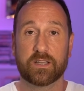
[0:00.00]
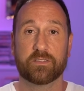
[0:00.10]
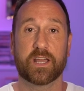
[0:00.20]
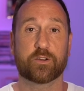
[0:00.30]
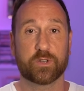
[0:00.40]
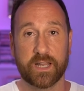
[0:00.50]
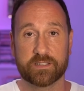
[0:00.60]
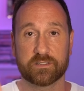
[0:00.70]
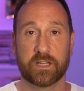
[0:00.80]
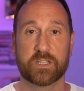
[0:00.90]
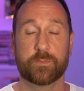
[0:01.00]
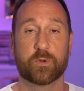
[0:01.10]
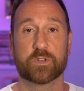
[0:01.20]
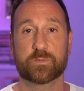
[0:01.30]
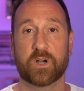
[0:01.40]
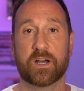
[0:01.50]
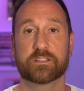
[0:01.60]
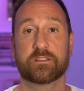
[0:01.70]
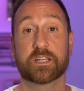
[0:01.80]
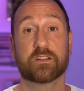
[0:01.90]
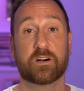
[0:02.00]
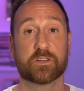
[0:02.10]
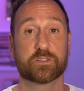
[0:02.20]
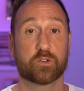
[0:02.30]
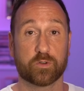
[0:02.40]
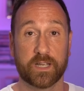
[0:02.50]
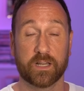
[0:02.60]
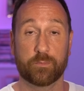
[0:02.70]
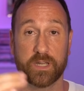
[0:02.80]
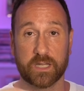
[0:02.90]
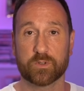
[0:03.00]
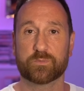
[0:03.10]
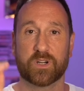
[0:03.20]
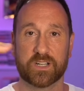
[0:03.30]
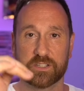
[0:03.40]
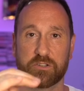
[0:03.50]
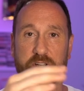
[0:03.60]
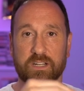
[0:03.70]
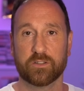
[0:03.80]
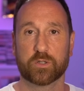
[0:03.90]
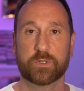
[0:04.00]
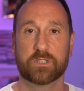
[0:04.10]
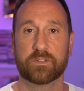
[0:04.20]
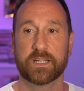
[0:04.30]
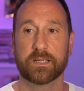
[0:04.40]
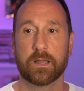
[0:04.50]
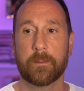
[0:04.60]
that creates a dip in response and then can also create a peak in response and you get a little bit of a,